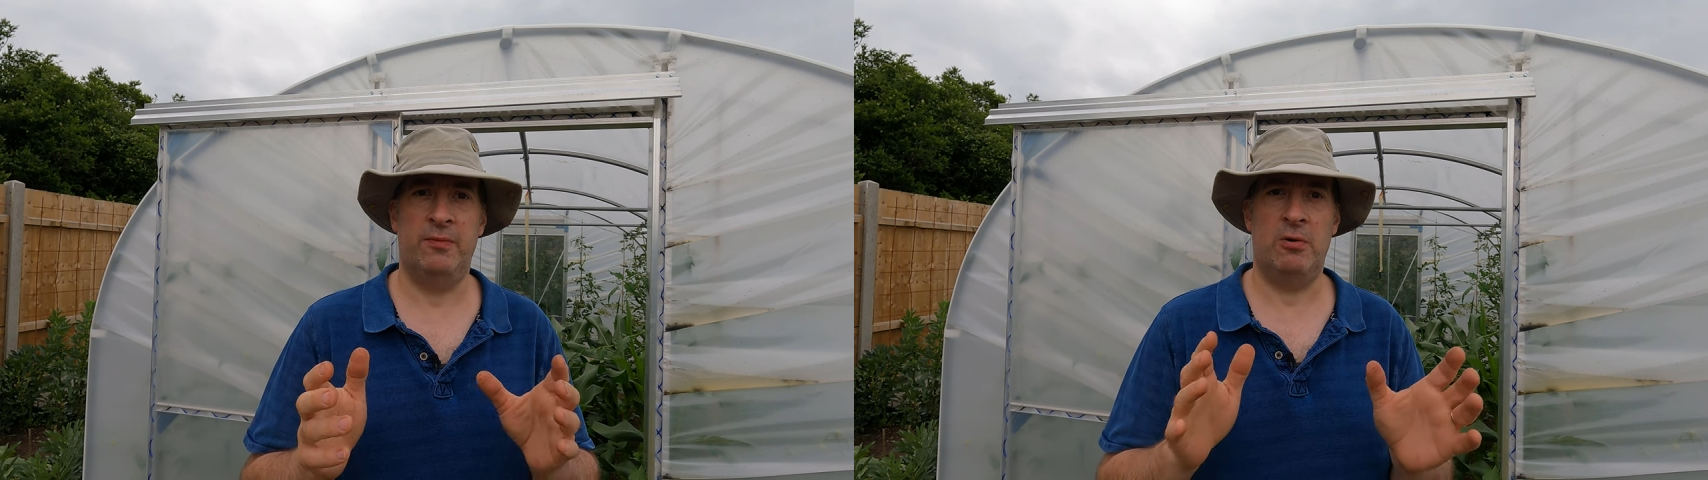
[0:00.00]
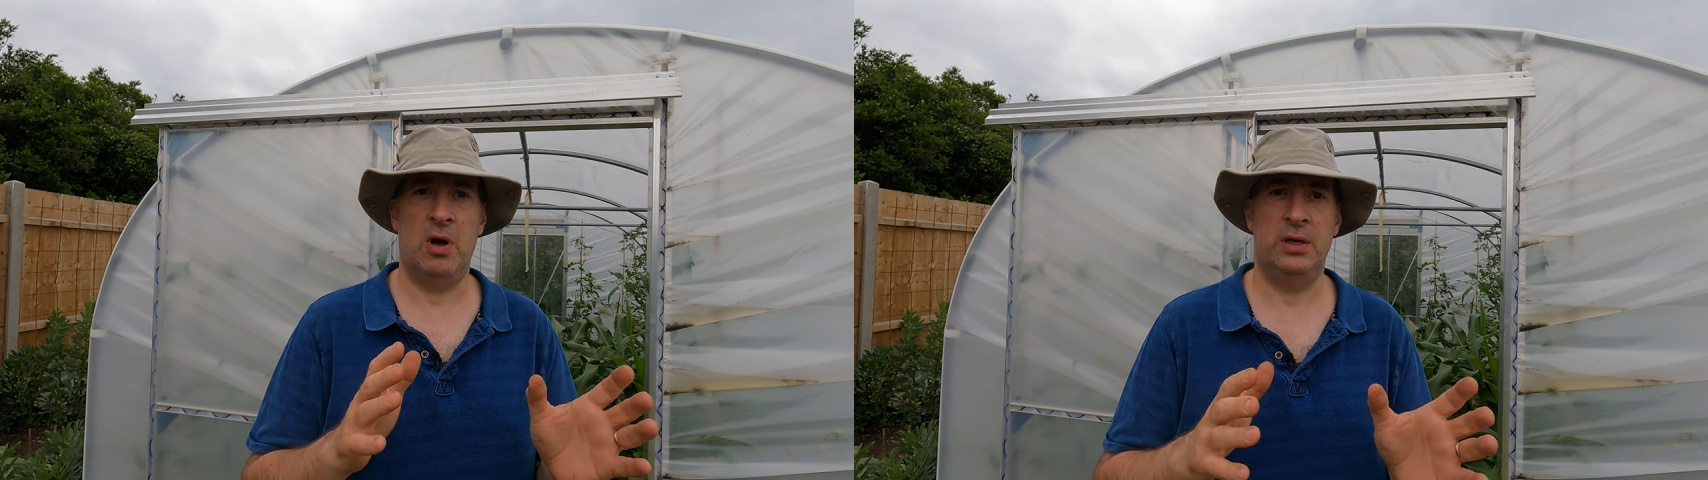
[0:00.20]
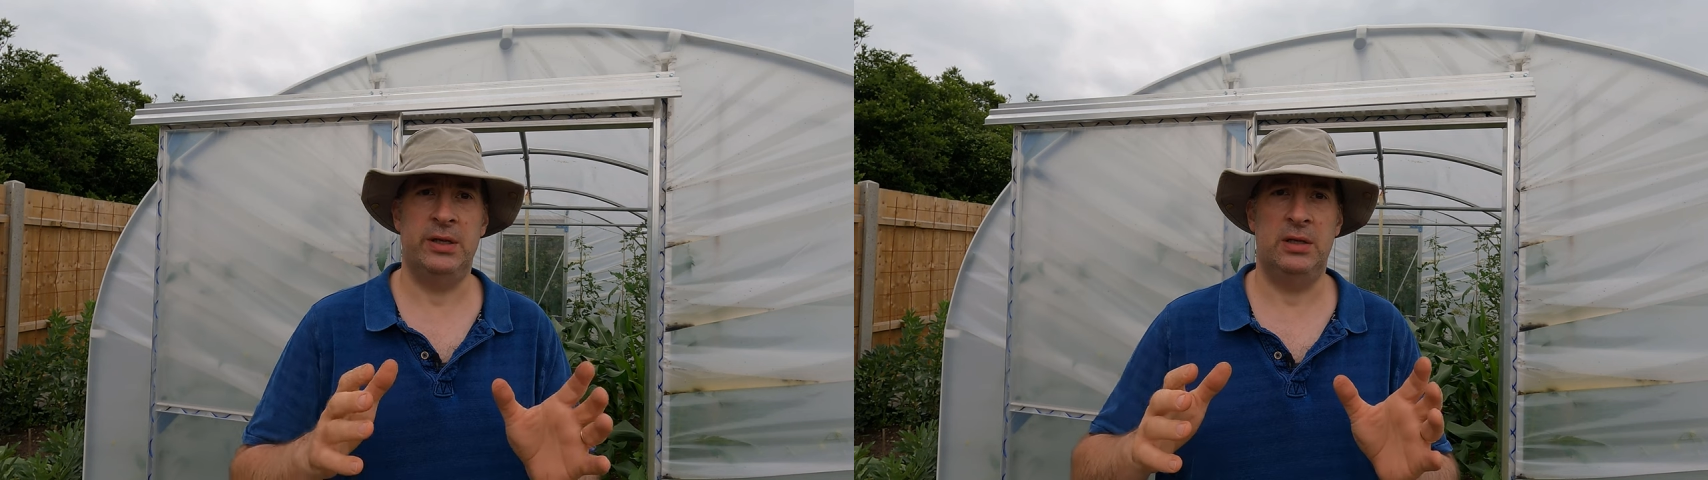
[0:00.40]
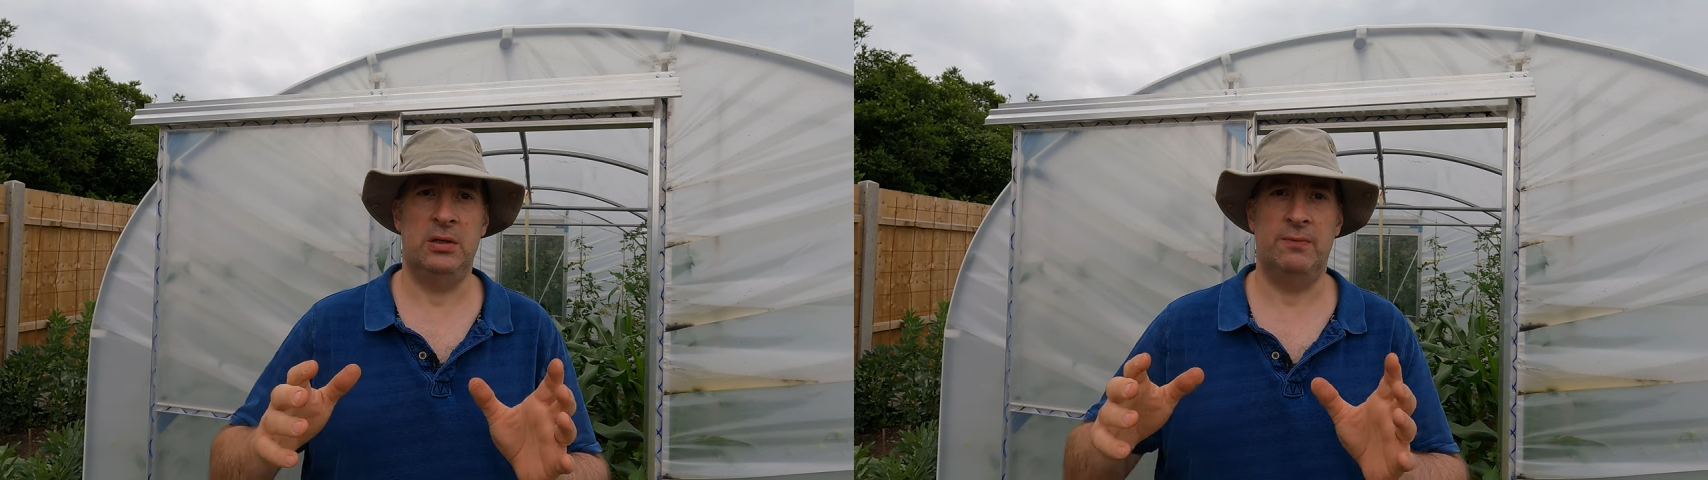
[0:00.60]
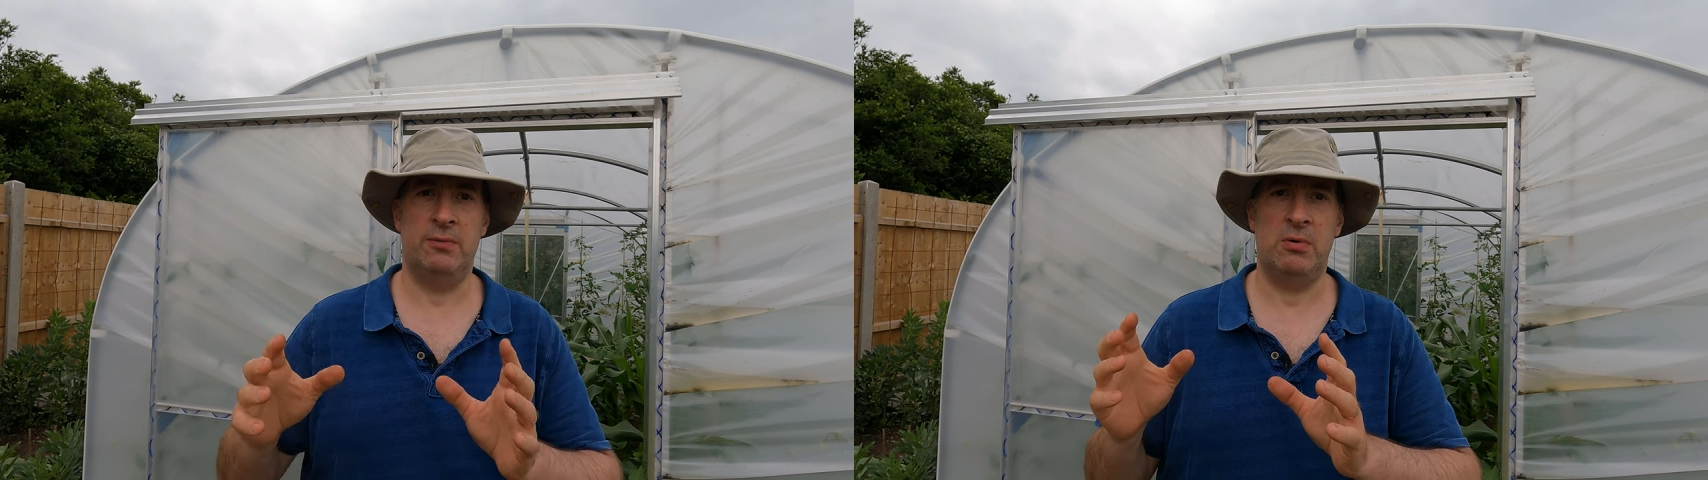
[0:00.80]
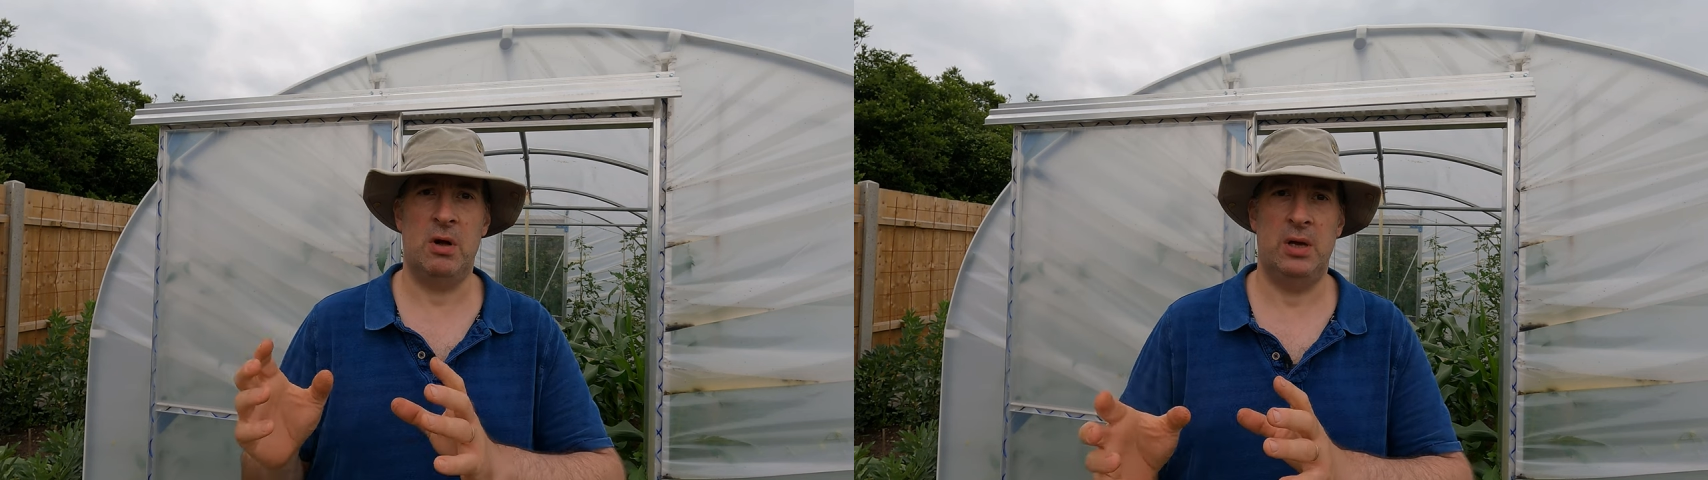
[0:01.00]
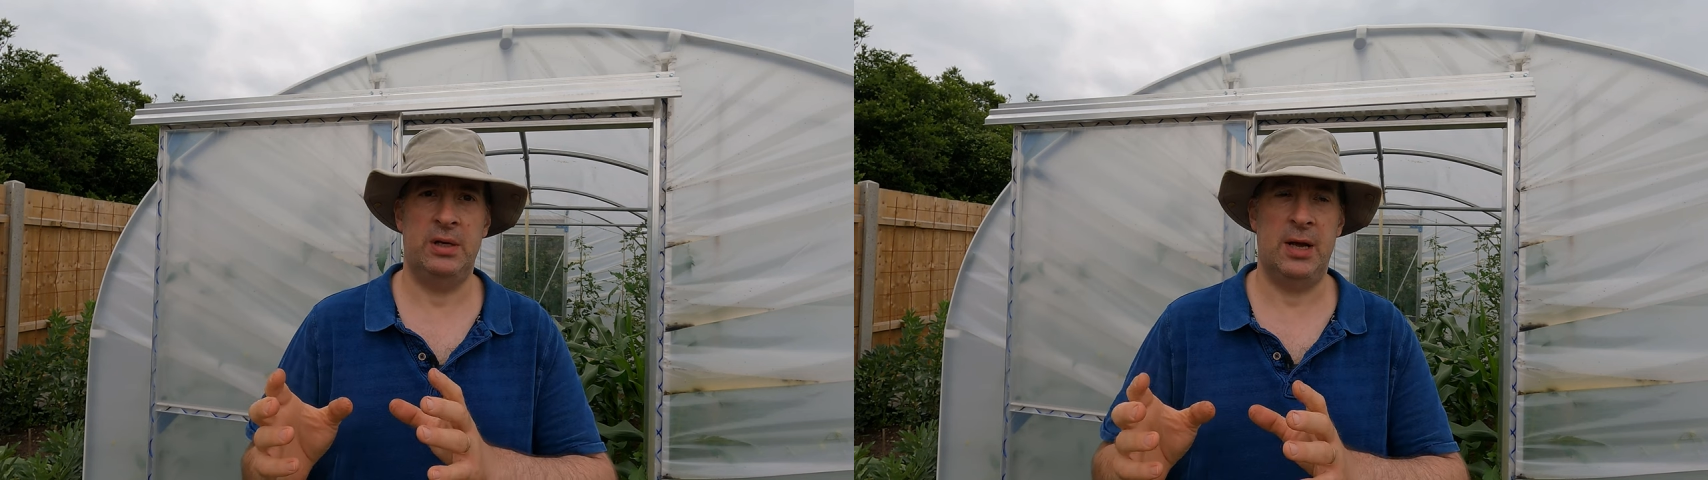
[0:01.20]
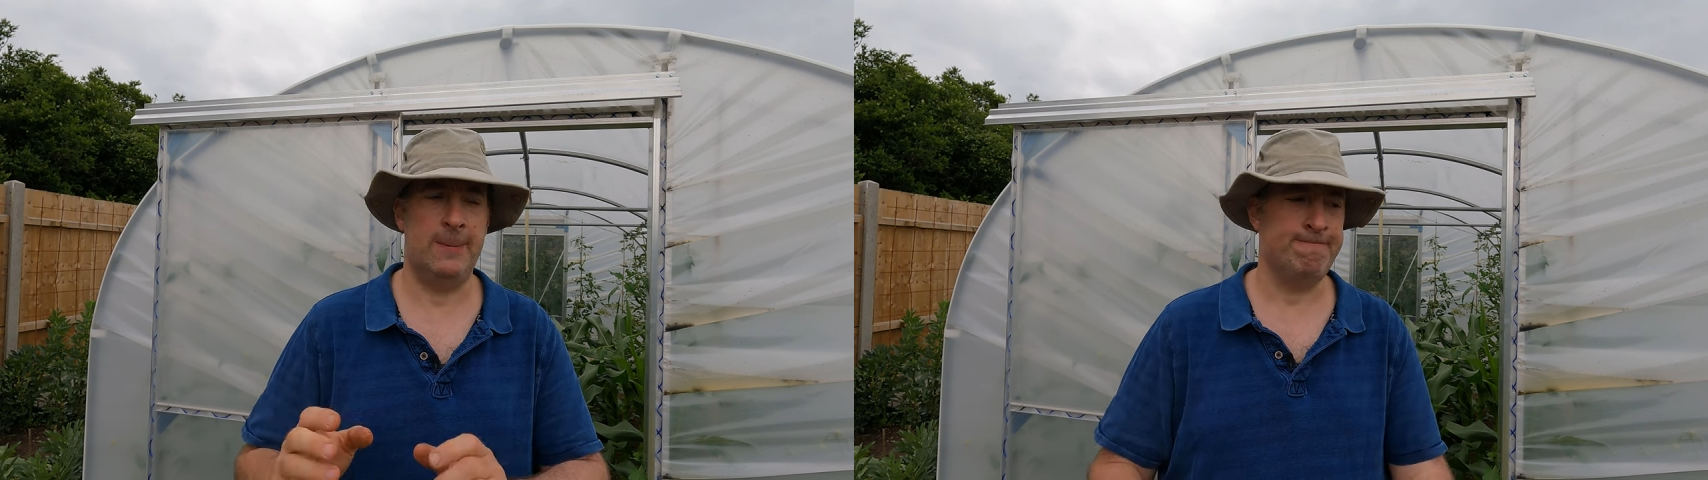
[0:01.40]
variety to
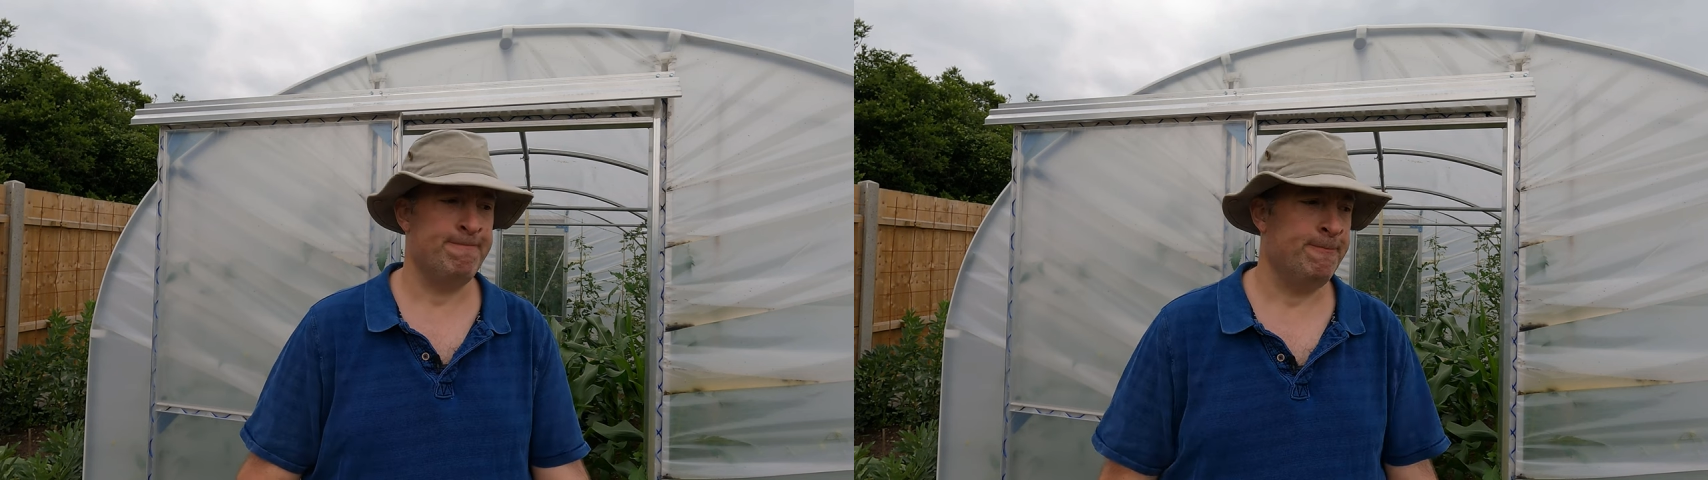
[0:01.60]
variety,